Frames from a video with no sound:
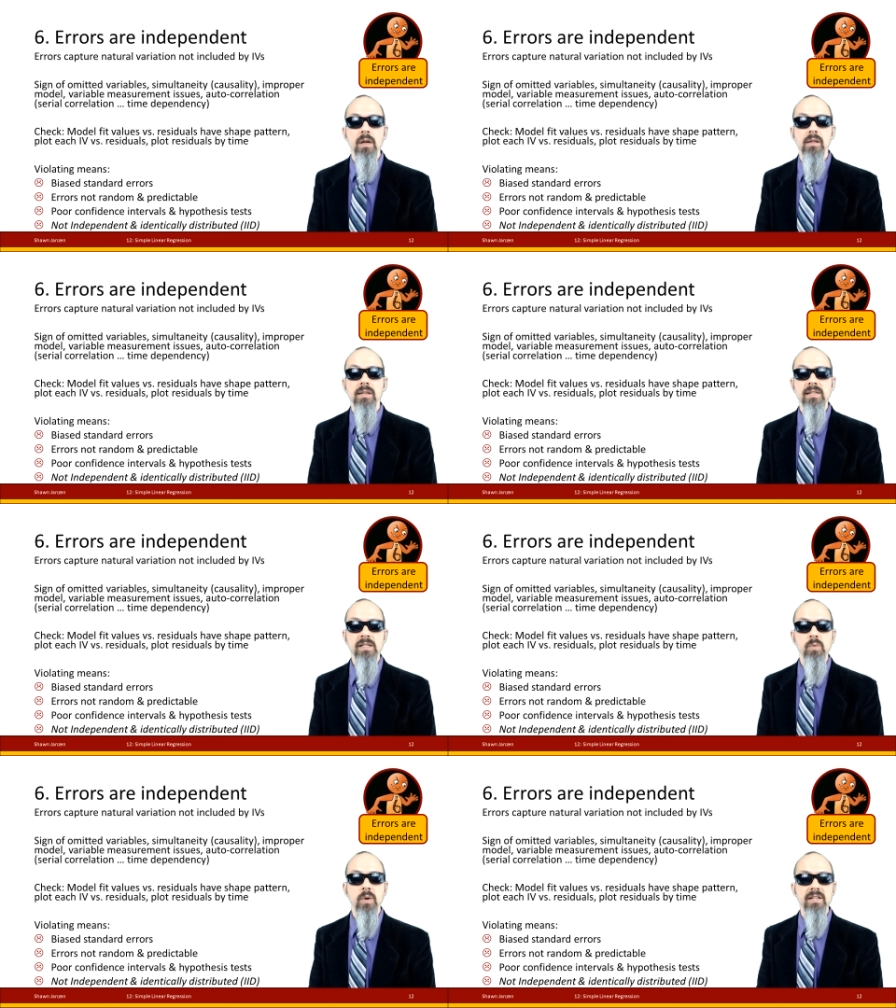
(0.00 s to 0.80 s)
The
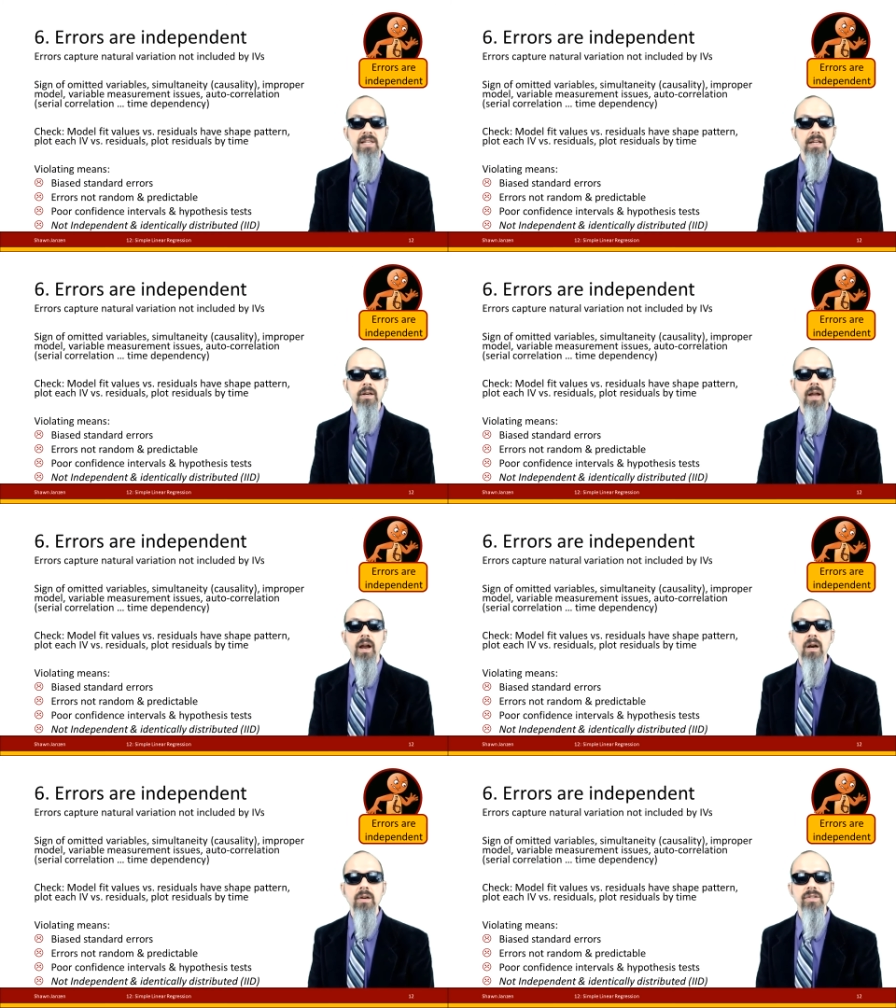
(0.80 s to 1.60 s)
sixth one is that your
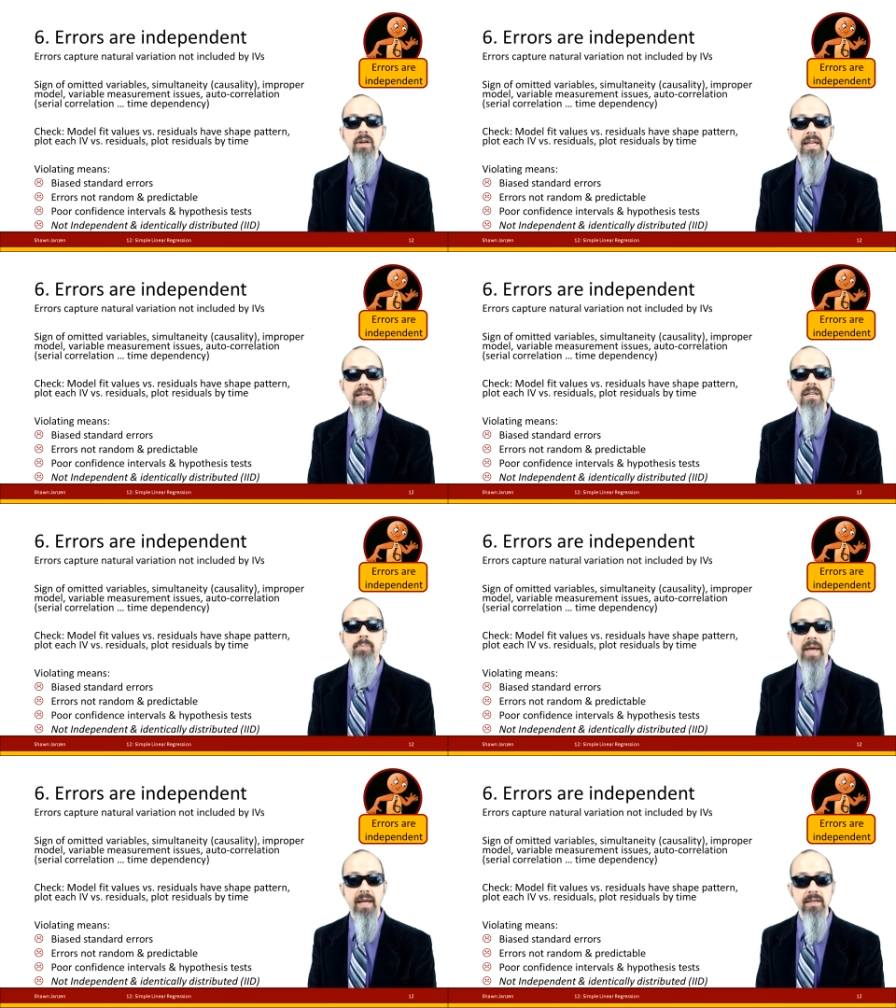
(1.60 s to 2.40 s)
errors are
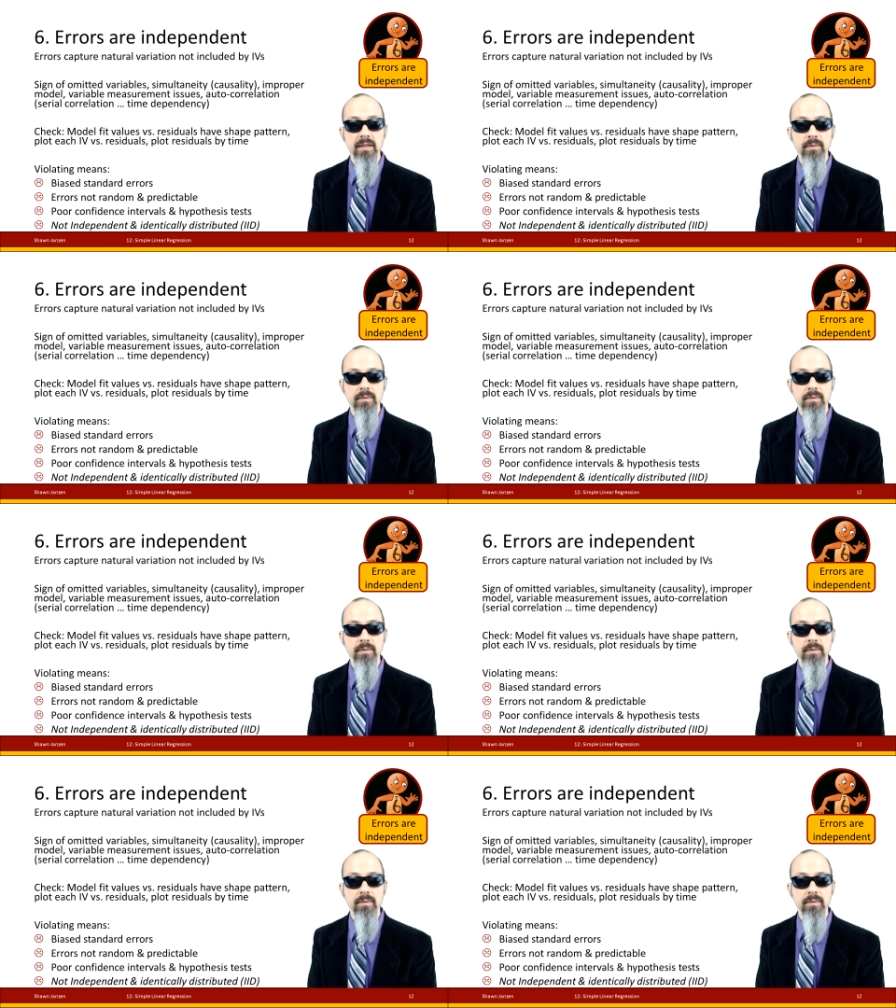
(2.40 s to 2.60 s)
independent.